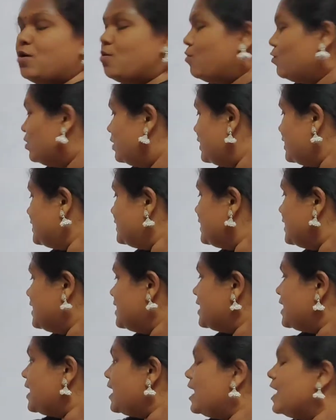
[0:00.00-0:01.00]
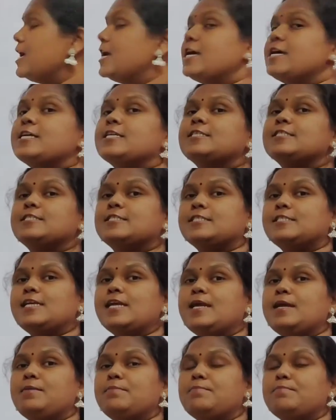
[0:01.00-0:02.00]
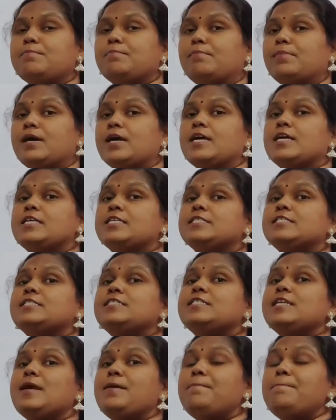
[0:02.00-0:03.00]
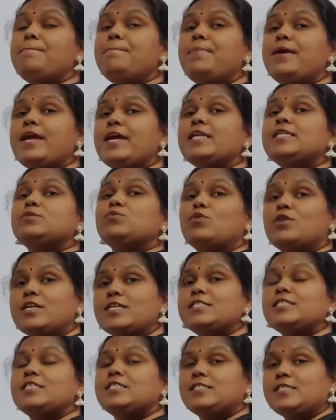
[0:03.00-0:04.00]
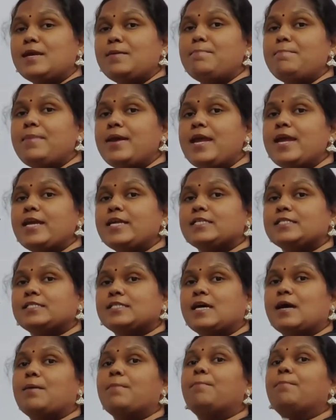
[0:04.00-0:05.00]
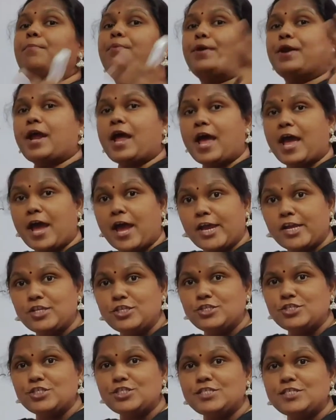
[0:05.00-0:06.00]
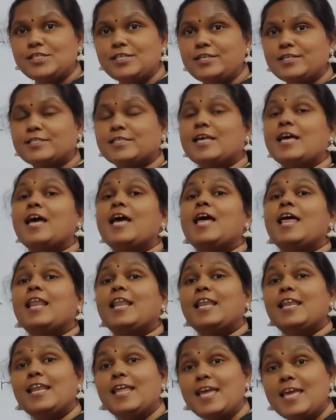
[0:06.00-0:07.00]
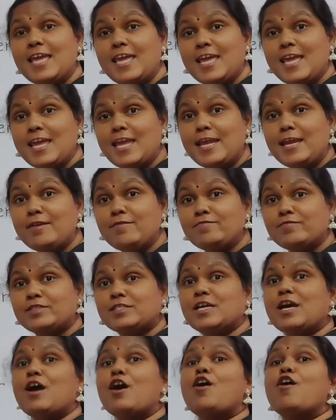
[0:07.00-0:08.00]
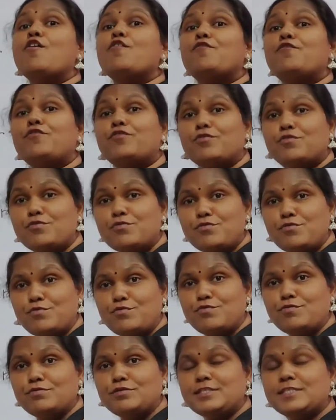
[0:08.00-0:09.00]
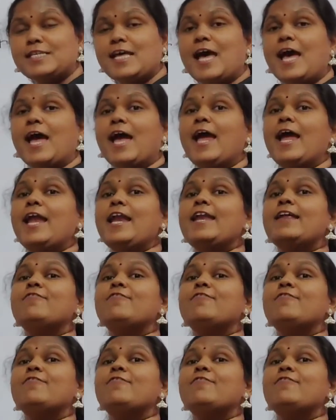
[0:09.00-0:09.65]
What is here? Stem. Stem bears. What is the stem bears? Branches, leaves, fruits and